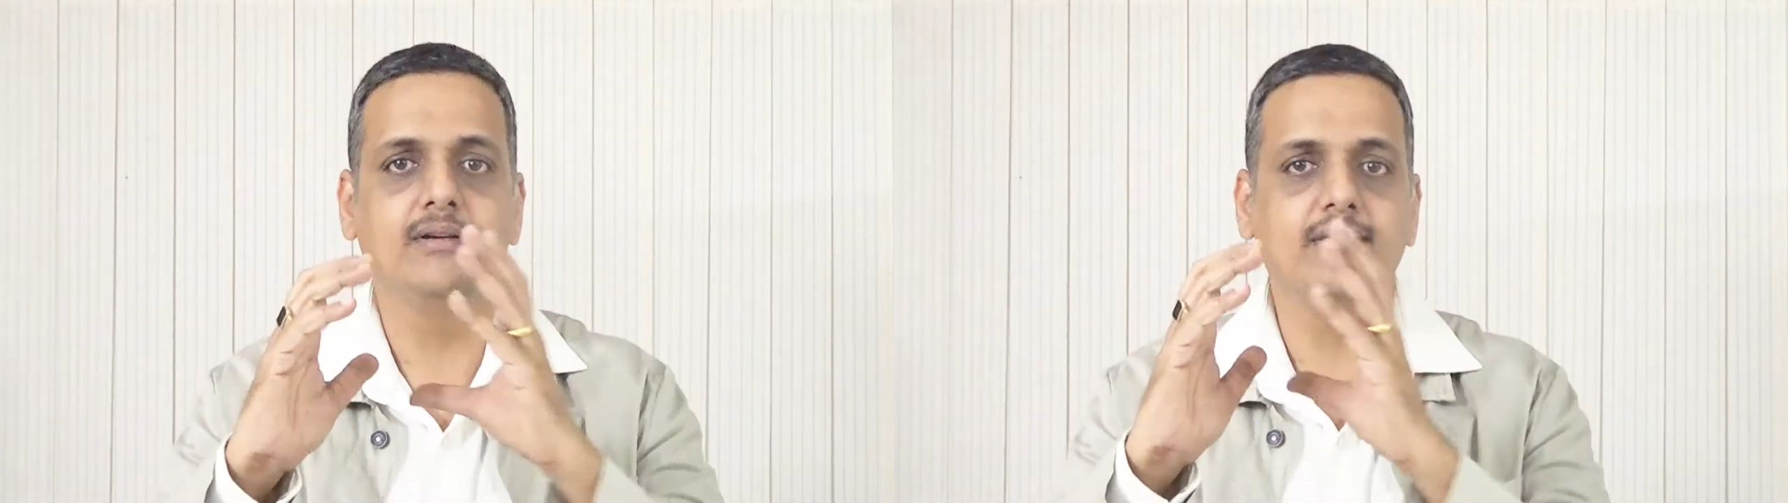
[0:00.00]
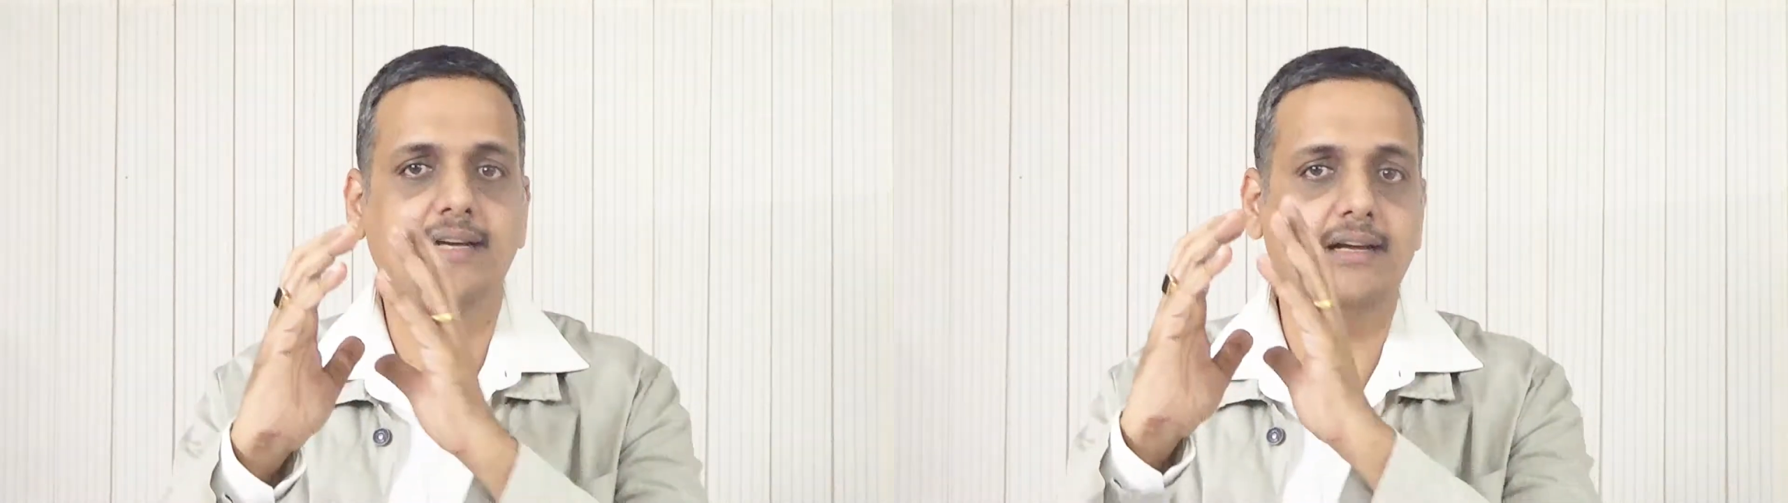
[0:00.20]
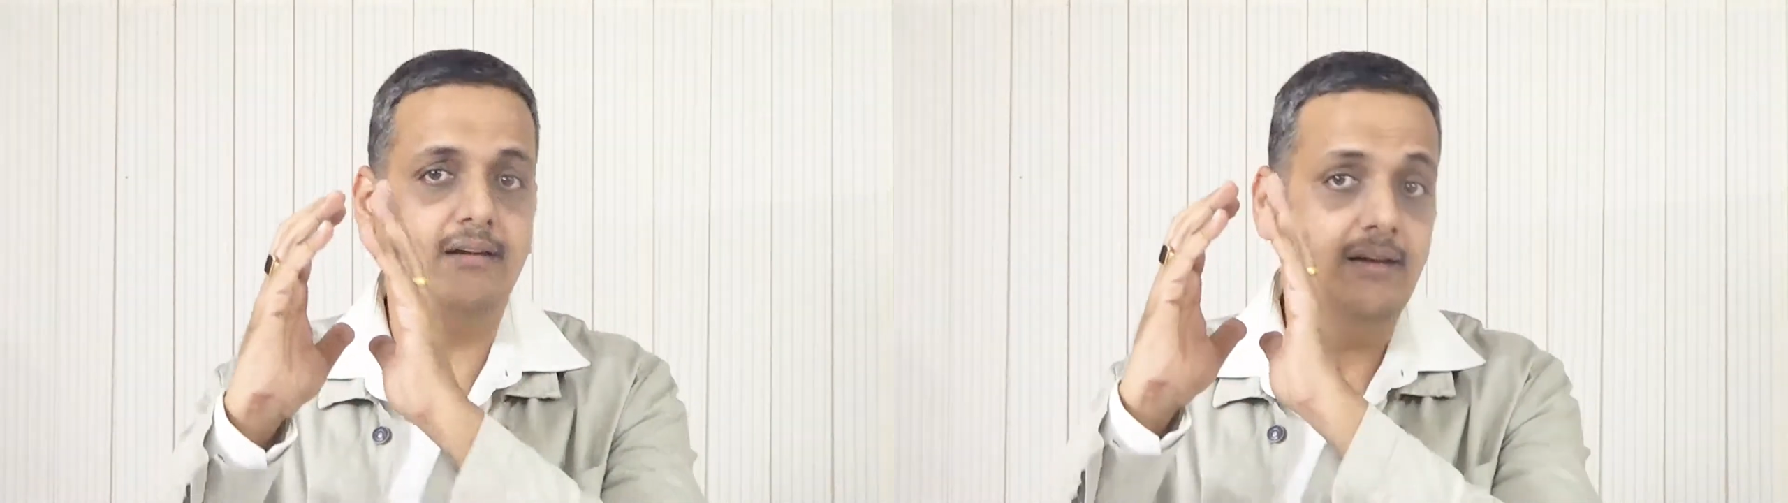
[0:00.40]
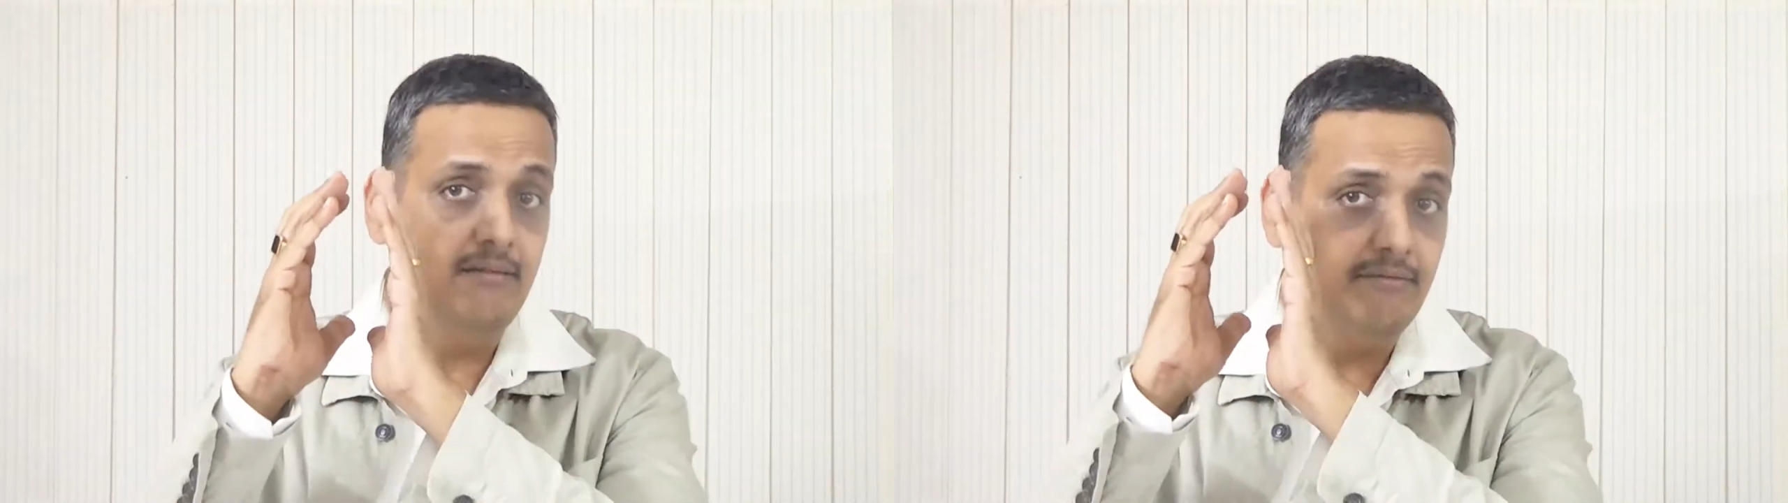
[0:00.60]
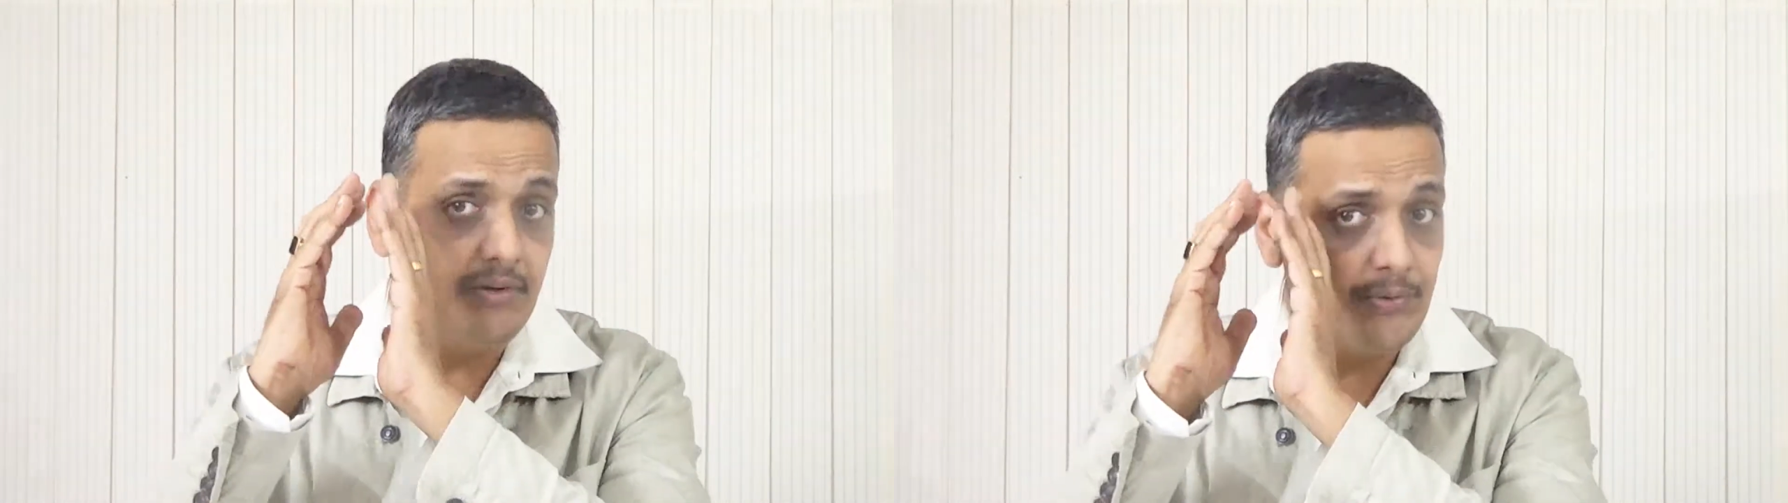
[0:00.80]
Yeah,
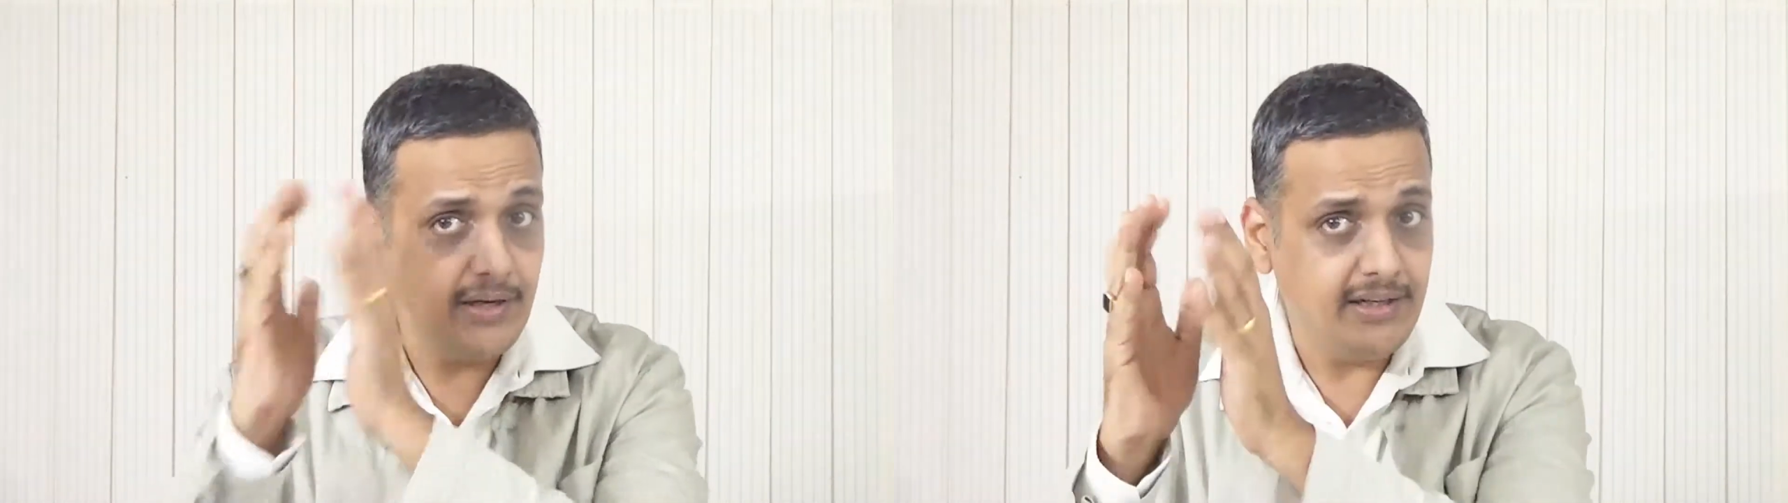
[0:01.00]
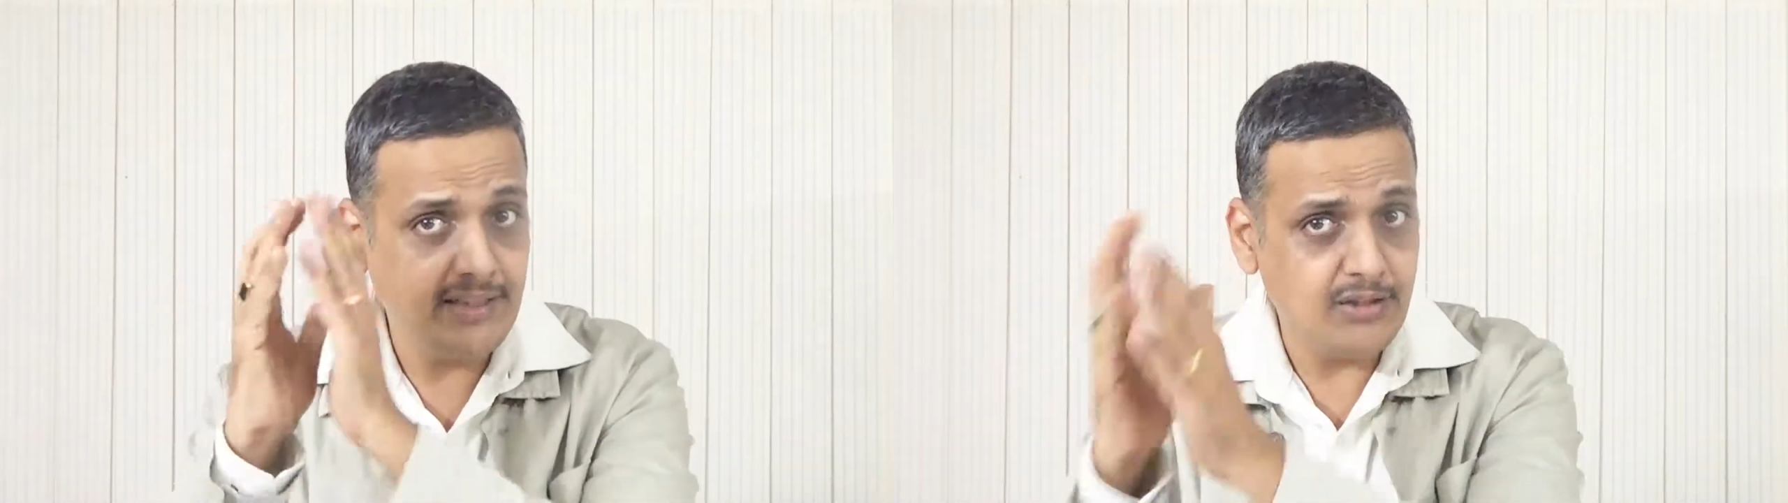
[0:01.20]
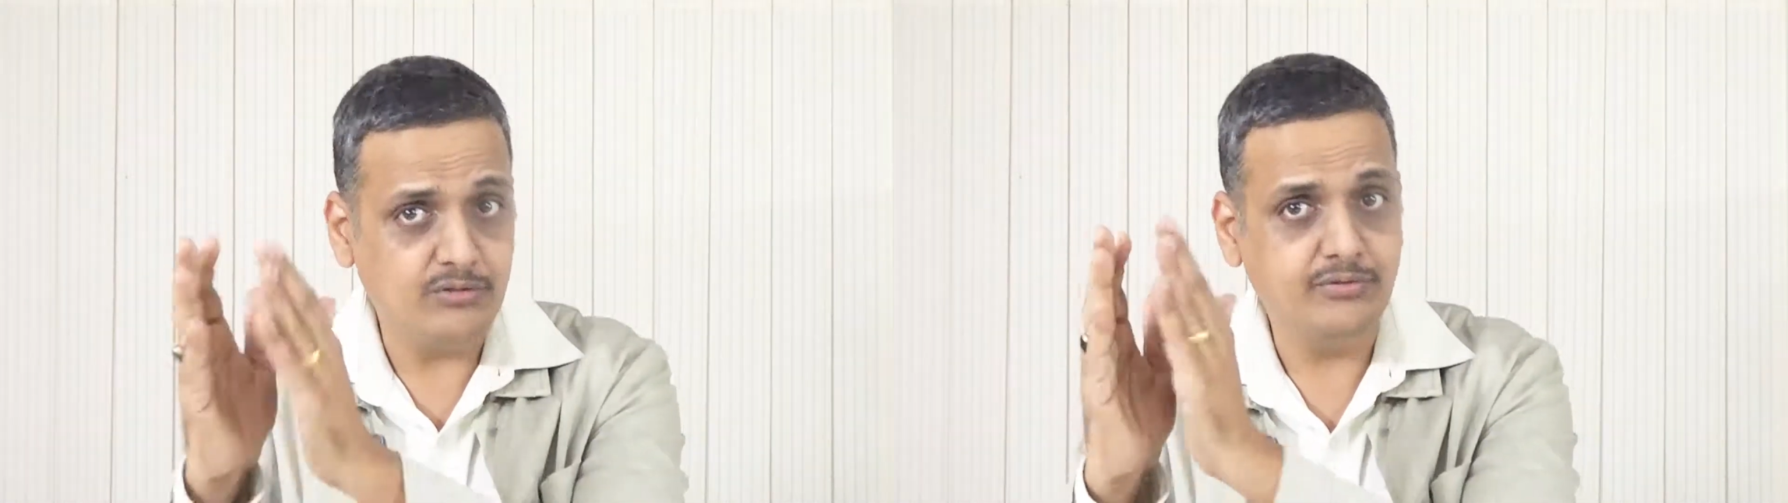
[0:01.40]
we really tend to